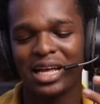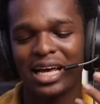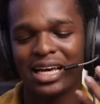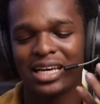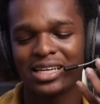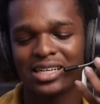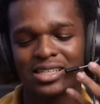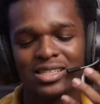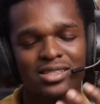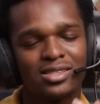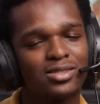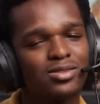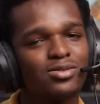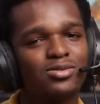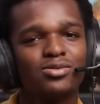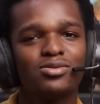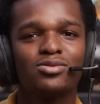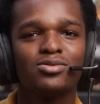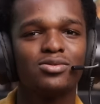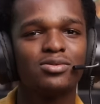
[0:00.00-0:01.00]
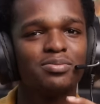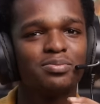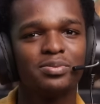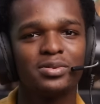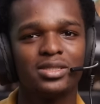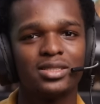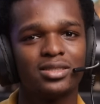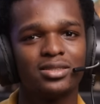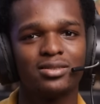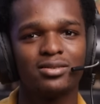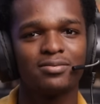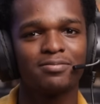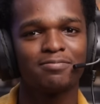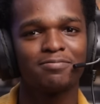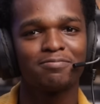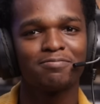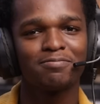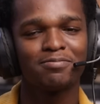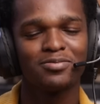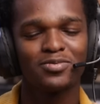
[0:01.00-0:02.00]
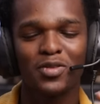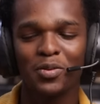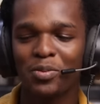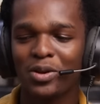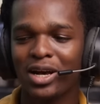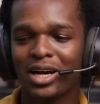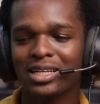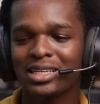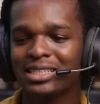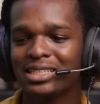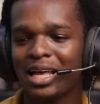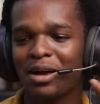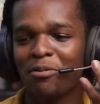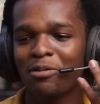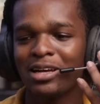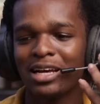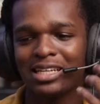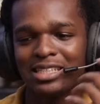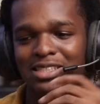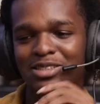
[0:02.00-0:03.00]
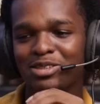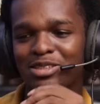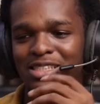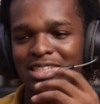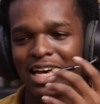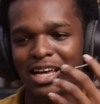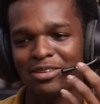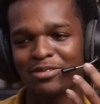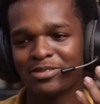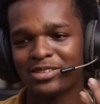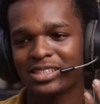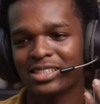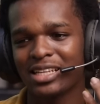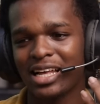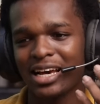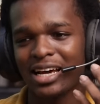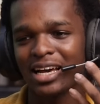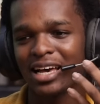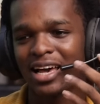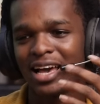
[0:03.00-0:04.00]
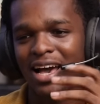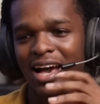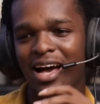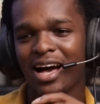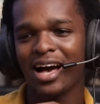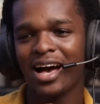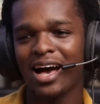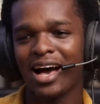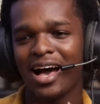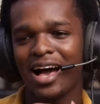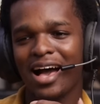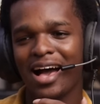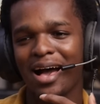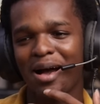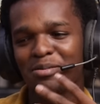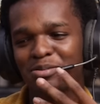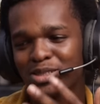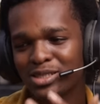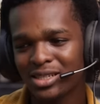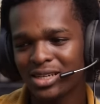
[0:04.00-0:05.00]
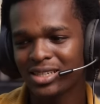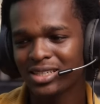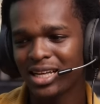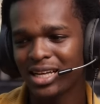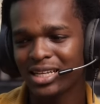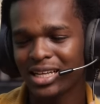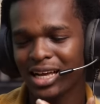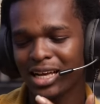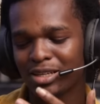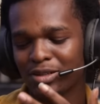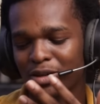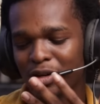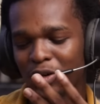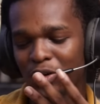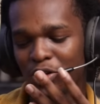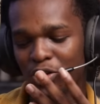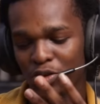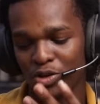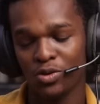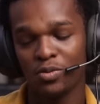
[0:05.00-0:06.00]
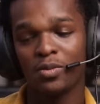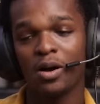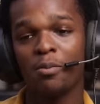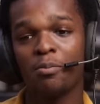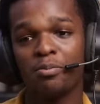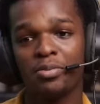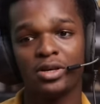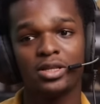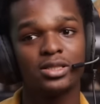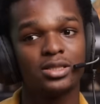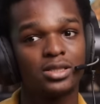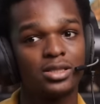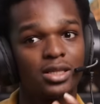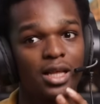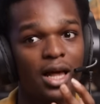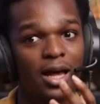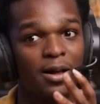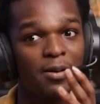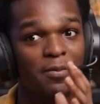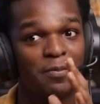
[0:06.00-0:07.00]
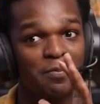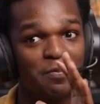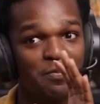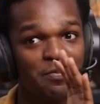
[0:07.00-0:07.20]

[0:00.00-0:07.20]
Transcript: Like it's stupid to be honest, like when I listen to this kind of thing, like I'm shocked that there are human beings like